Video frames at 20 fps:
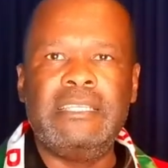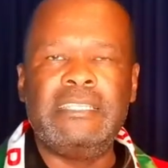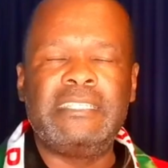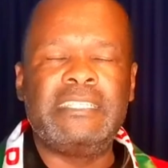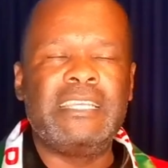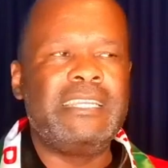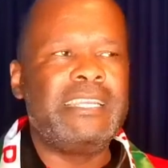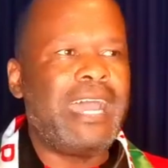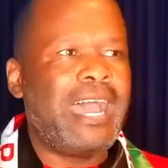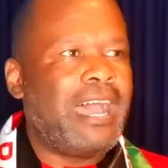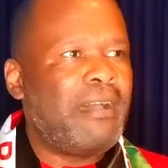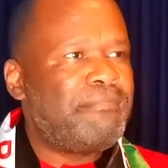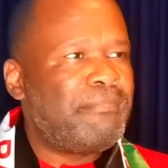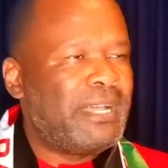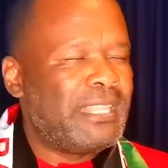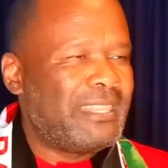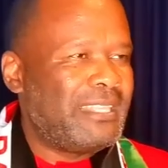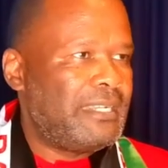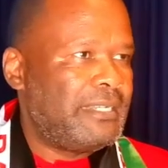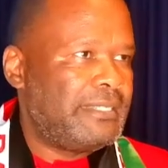It's an
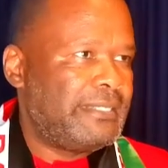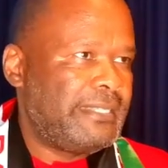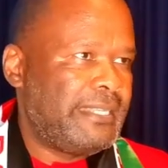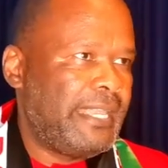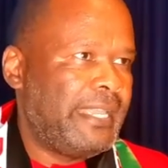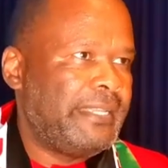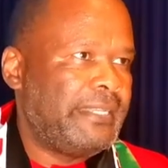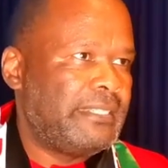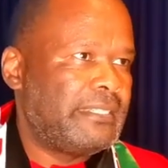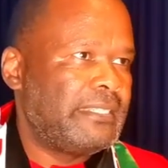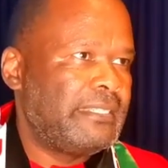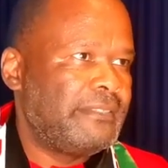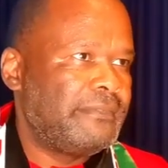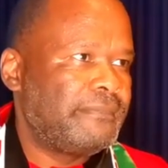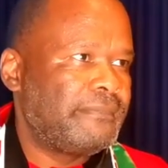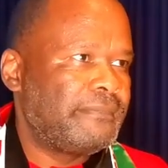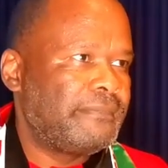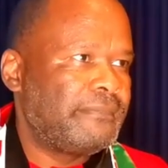apartheid state,